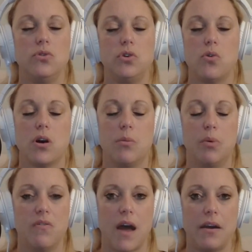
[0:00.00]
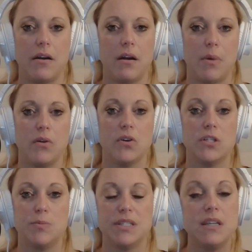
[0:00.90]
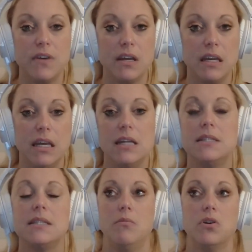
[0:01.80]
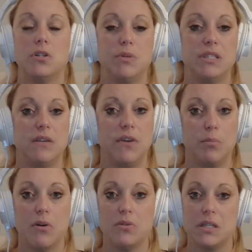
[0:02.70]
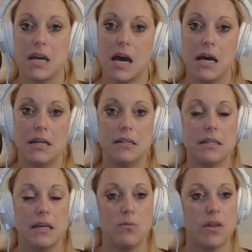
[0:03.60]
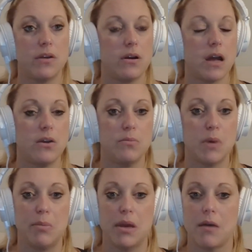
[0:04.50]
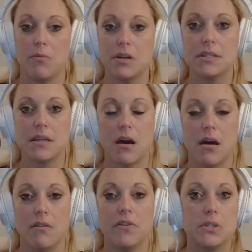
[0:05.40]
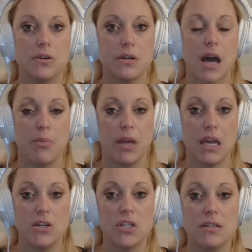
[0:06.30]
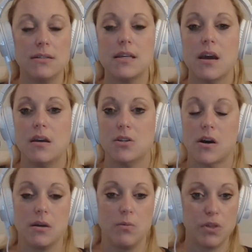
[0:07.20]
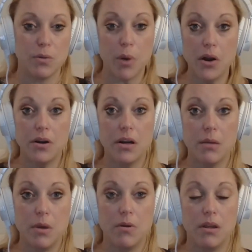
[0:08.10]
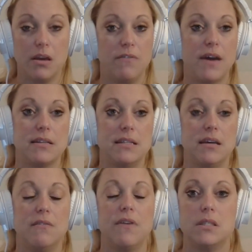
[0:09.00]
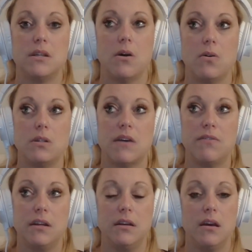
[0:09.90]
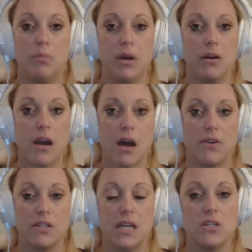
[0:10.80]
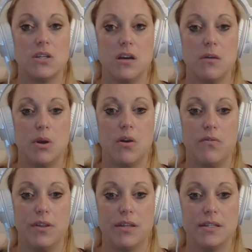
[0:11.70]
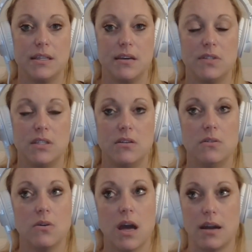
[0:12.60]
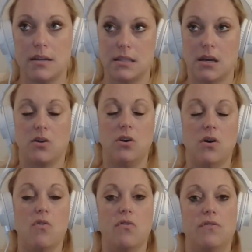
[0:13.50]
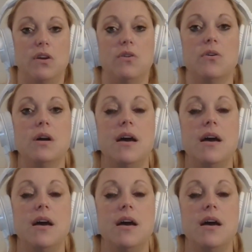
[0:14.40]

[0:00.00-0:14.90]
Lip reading: your provider about your specific needs, your specific pros and cons, and whether or not you might be at risk of certain complications. Talking with your partner can be really effective. So definitely a bigger conversation here, but hopefully this gives you kind of a good overview